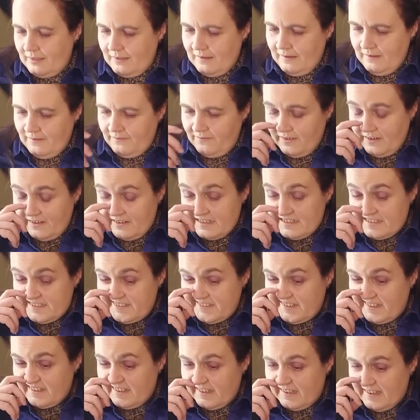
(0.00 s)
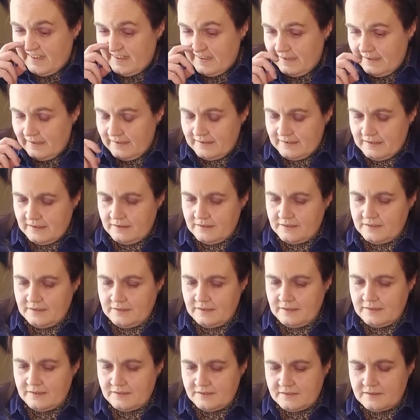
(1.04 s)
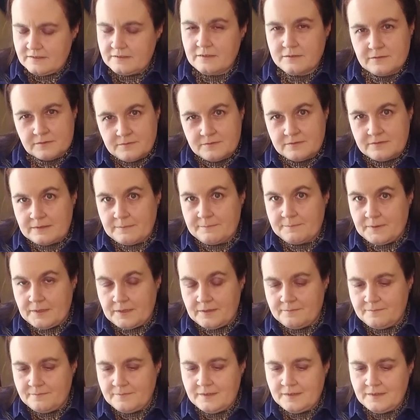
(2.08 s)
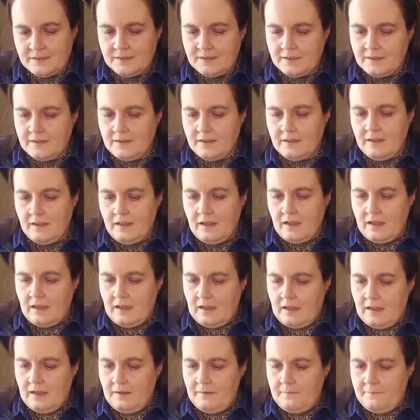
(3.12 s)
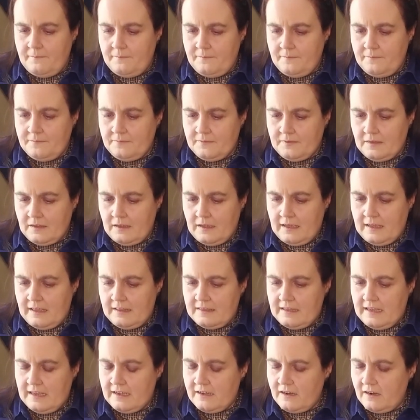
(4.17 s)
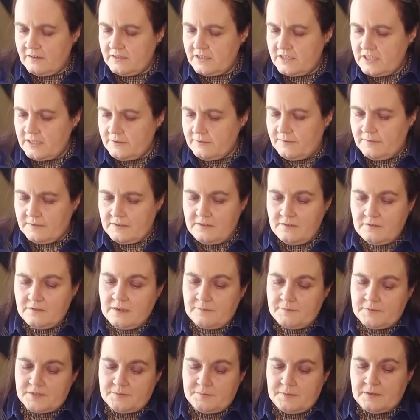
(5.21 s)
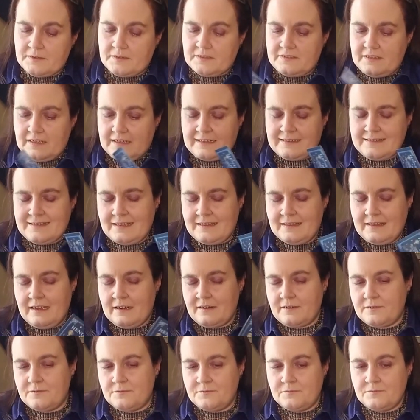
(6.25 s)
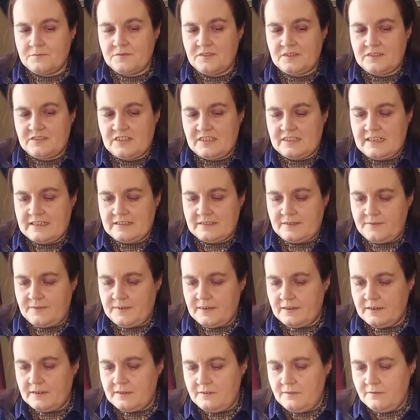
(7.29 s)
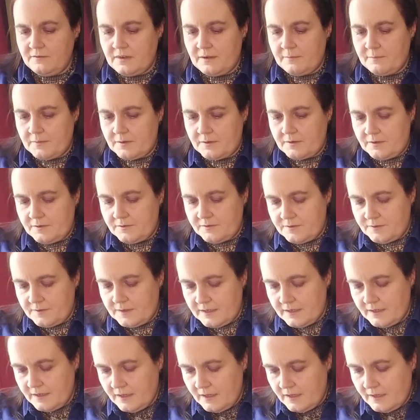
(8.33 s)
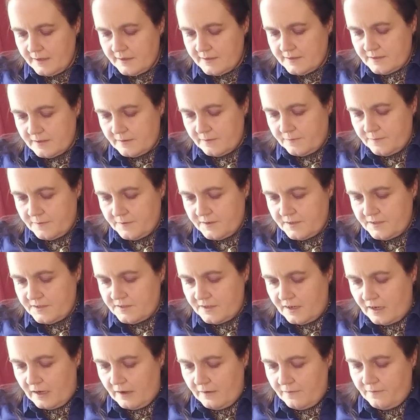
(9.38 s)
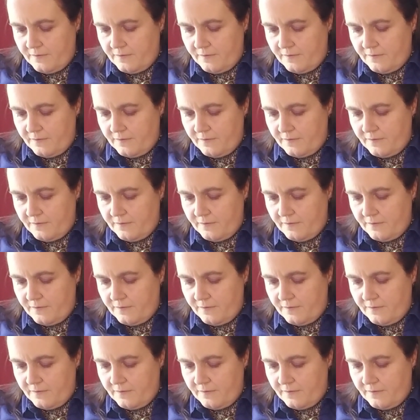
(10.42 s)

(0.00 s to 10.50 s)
variation of so simple. And they garnish it with a cucumber spear because, like I said, their gin has a very cucumber note to it. So first off,